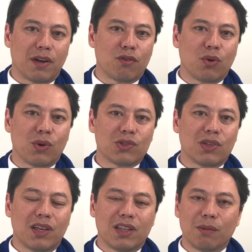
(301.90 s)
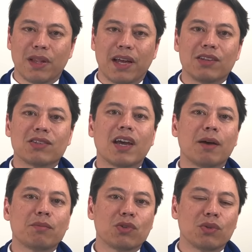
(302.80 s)
Of course, the plan has
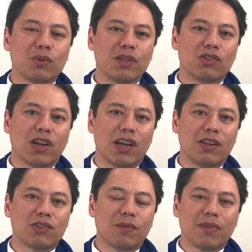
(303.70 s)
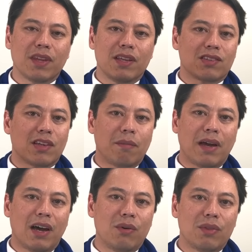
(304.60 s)
absolutely changed.
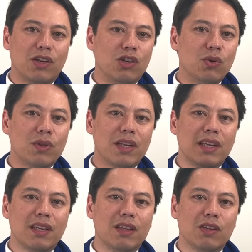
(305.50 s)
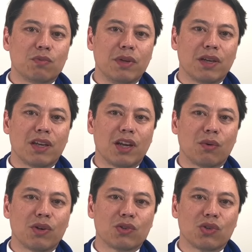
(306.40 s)
Somehow they knew they needed these
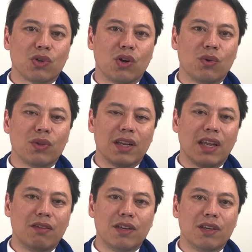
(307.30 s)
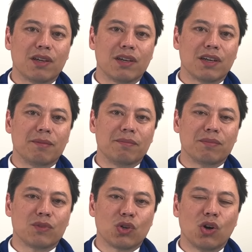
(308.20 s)
carriers to go, the Navy to
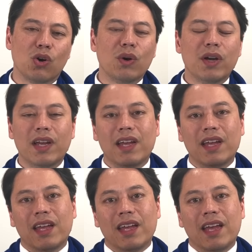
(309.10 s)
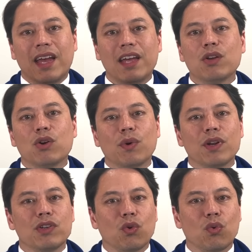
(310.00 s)
go, and they're going
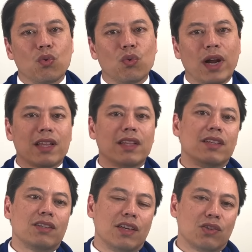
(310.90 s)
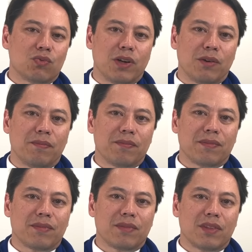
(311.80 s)
directly to Israel.
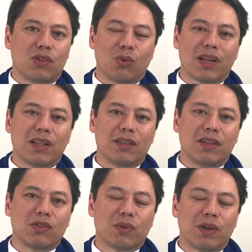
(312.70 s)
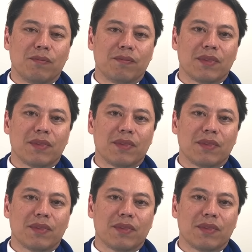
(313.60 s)
directly to Israel.